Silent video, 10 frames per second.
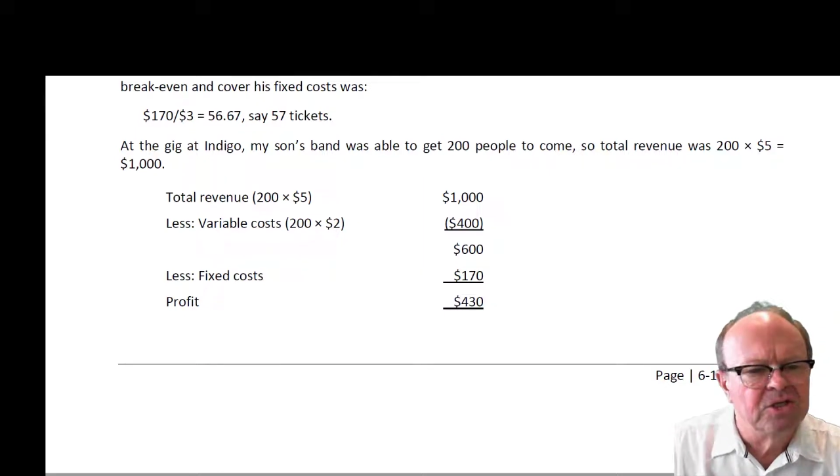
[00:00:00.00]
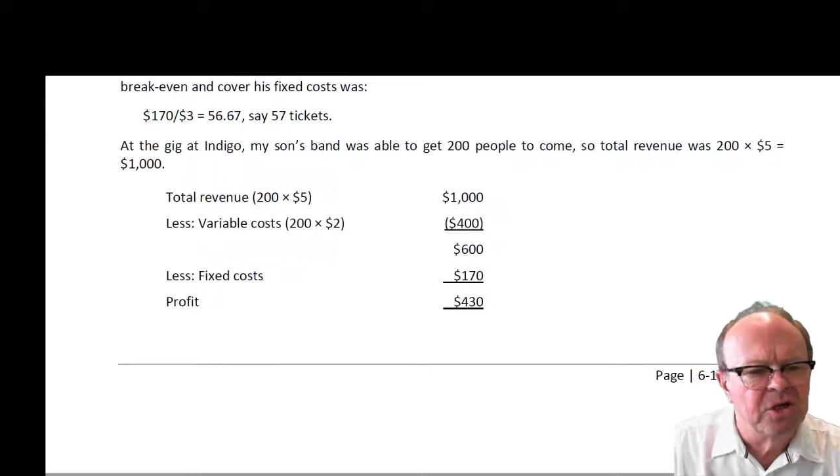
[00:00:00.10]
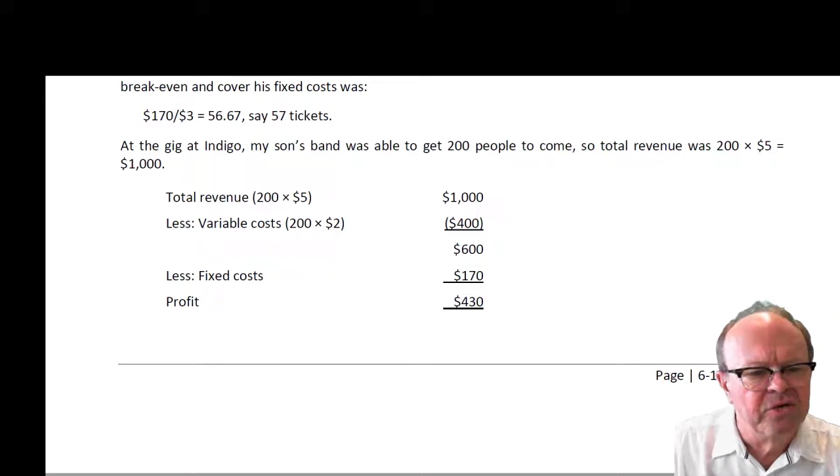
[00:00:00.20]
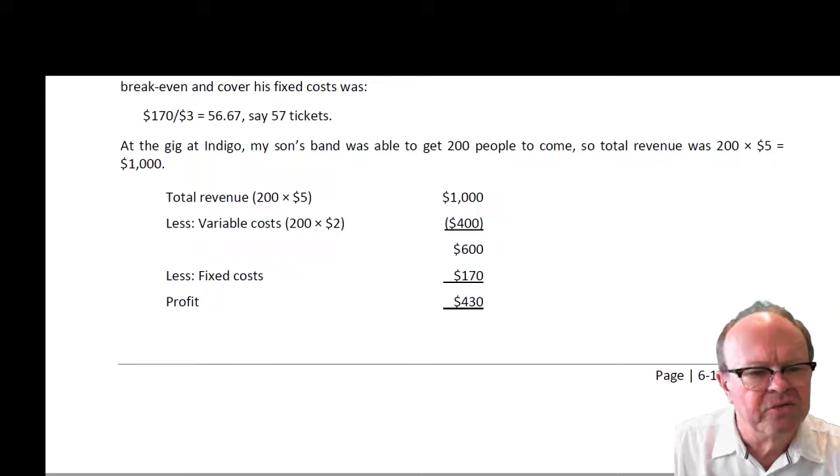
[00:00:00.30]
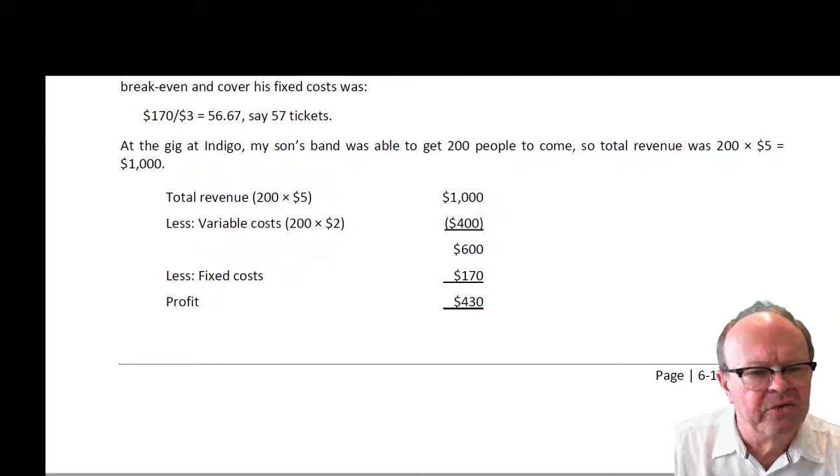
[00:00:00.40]

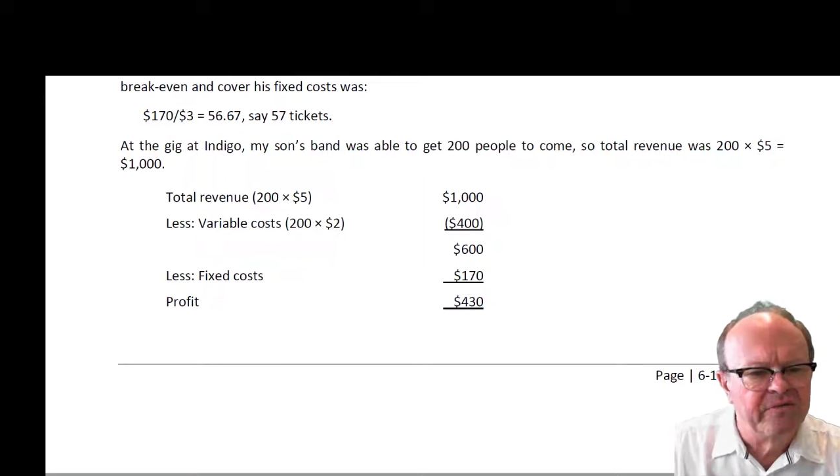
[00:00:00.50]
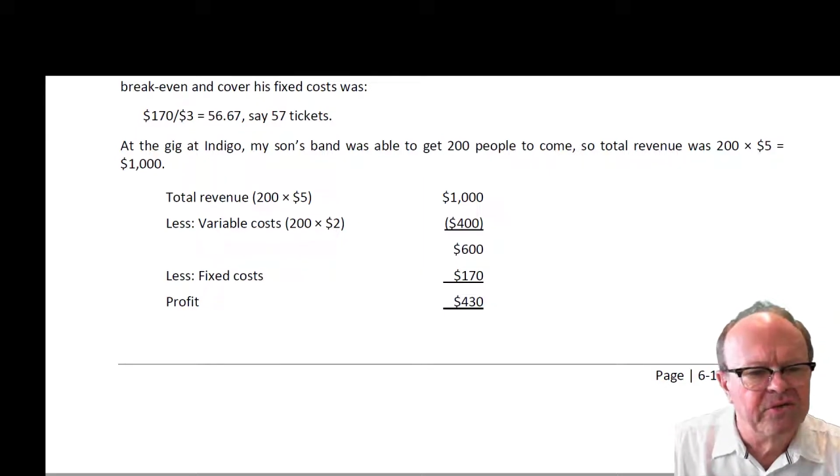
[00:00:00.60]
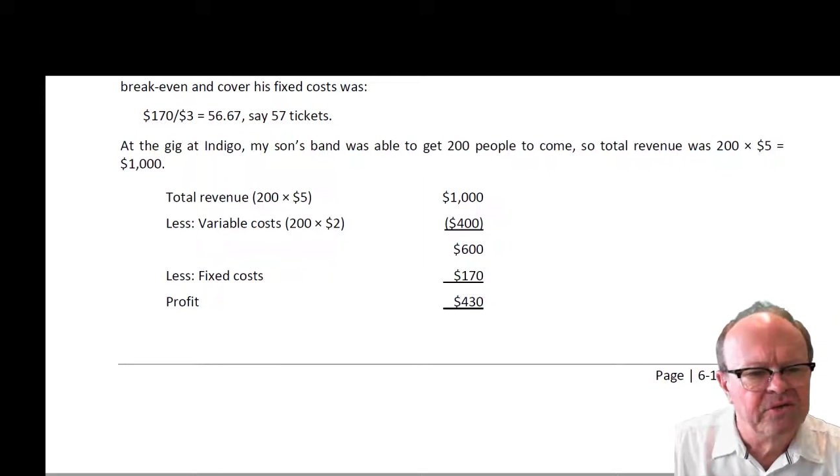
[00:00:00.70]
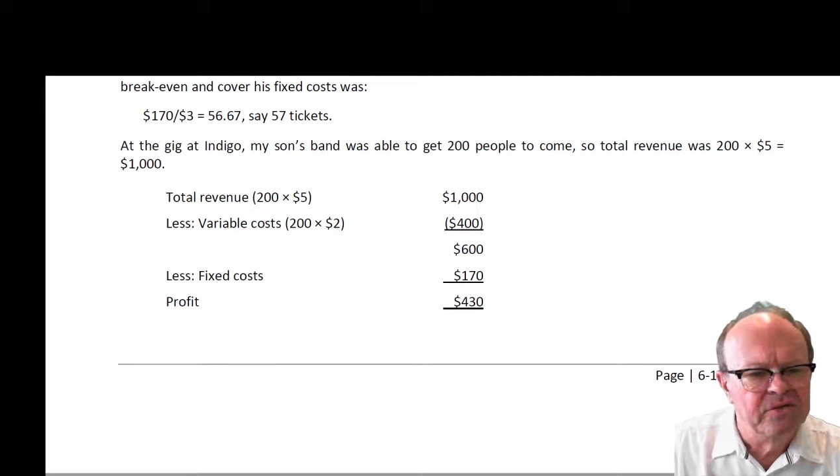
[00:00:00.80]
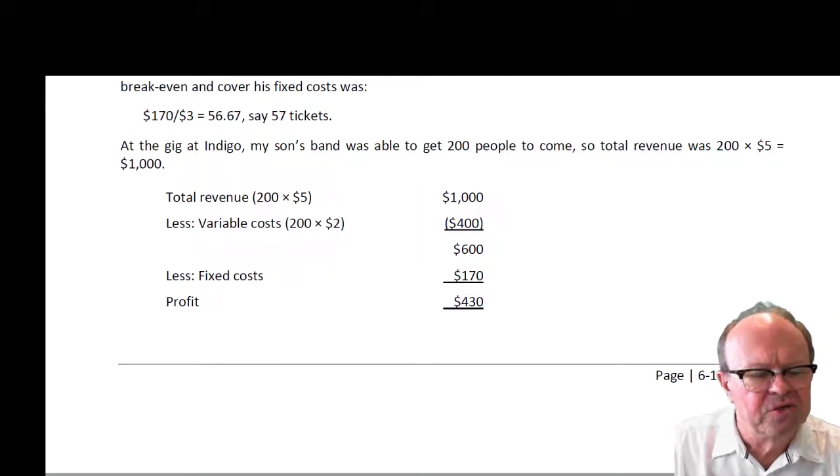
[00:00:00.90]
Total
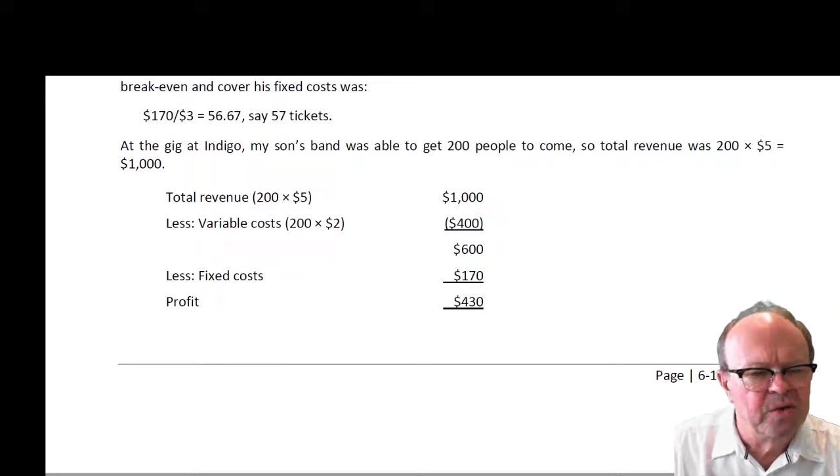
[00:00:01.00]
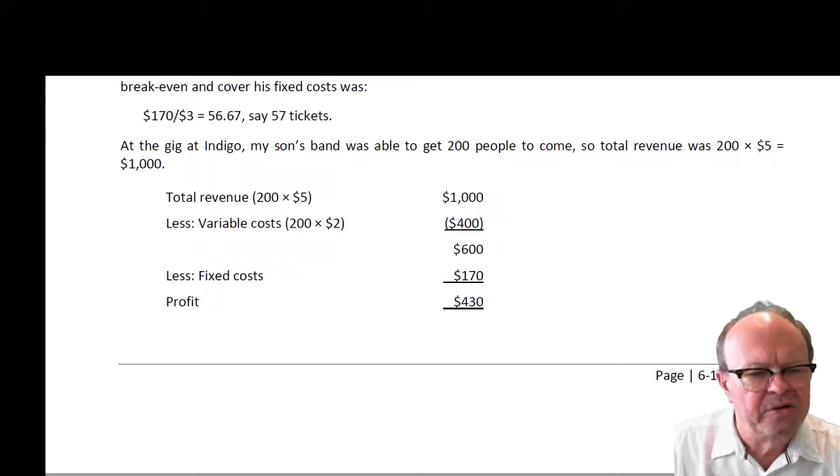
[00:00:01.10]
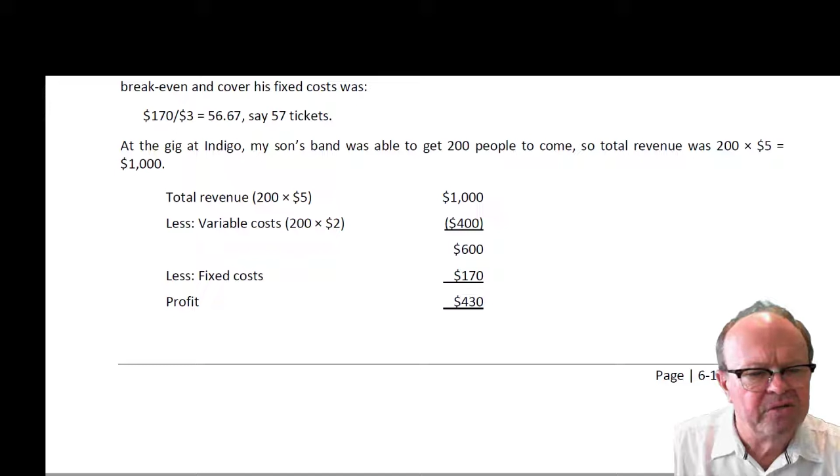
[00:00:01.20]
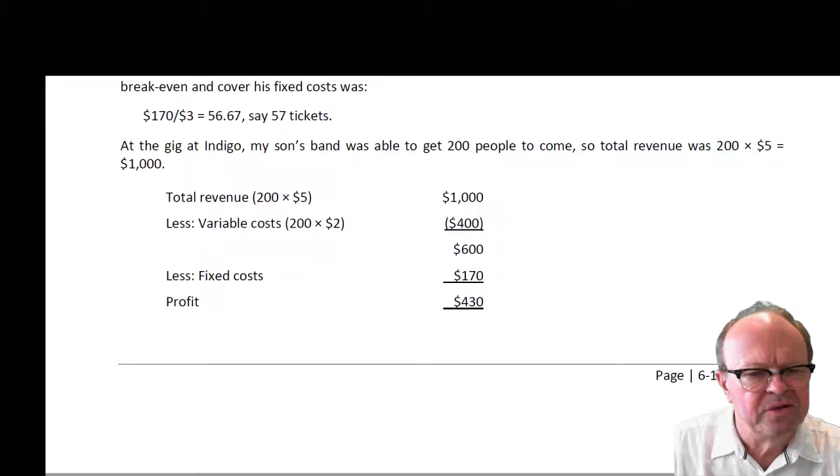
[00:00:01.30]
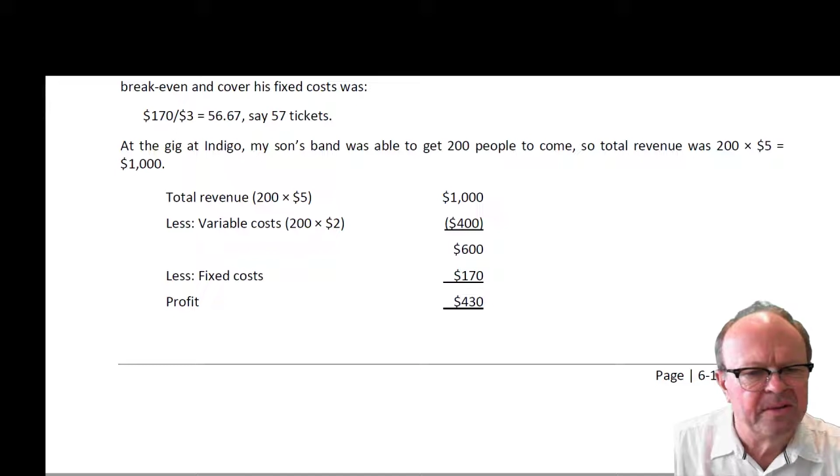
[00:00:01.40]
revenue,
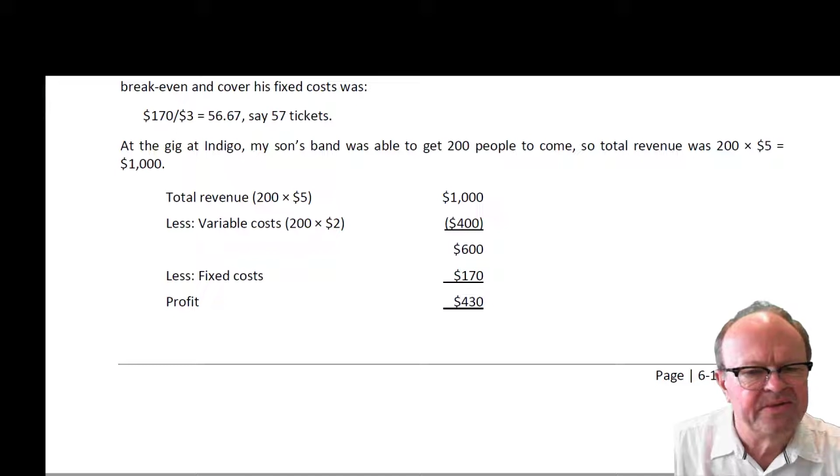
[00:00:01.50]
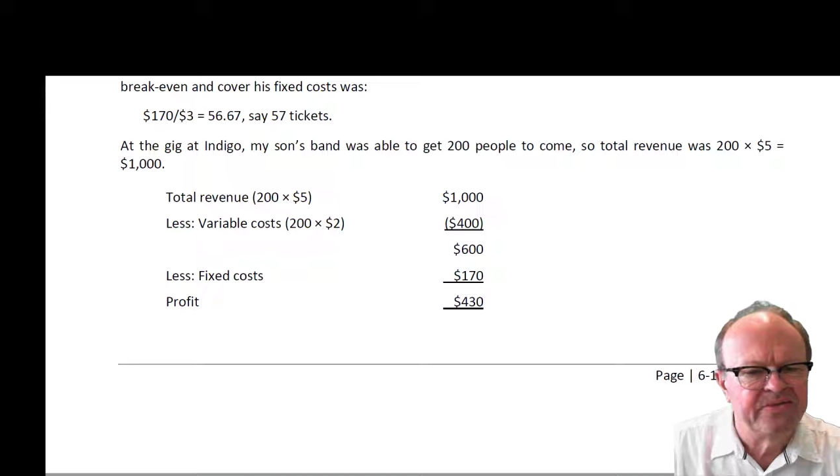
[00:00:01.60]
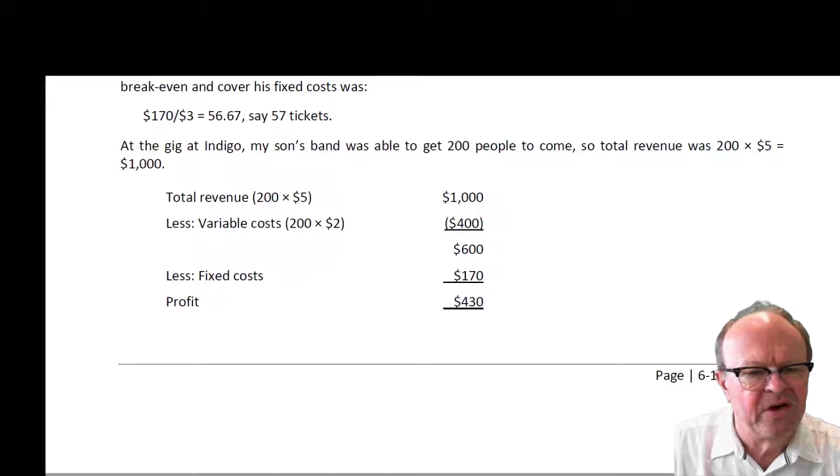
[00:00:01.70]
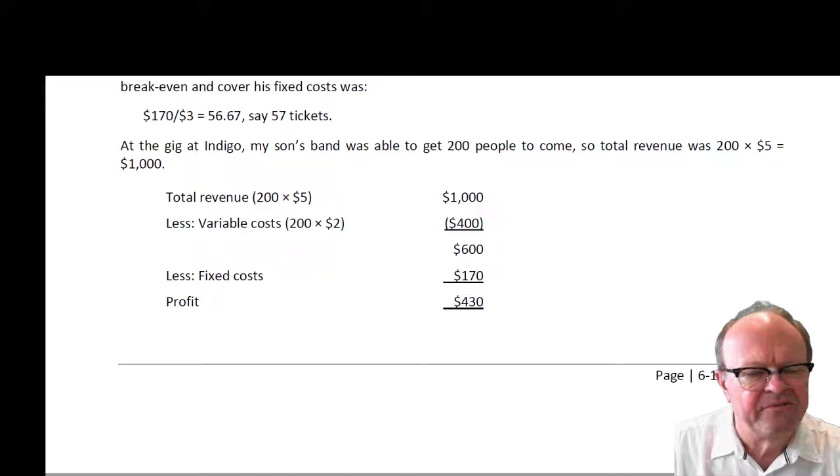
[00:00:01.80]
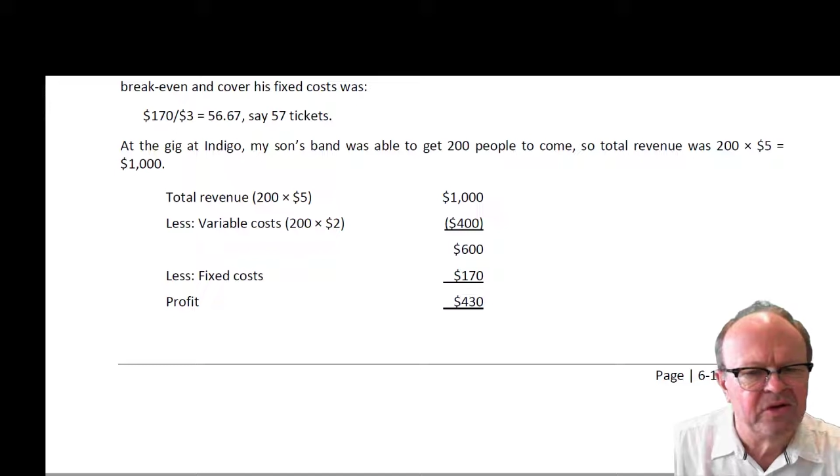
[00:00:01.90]
200 times
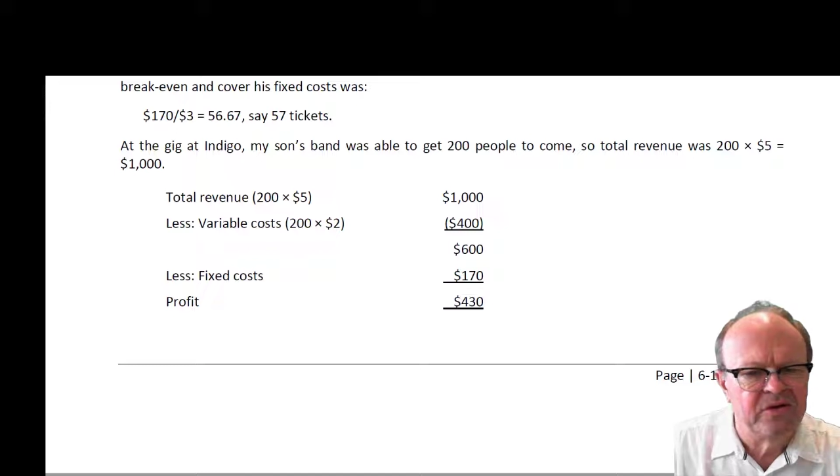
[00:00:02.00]
$5,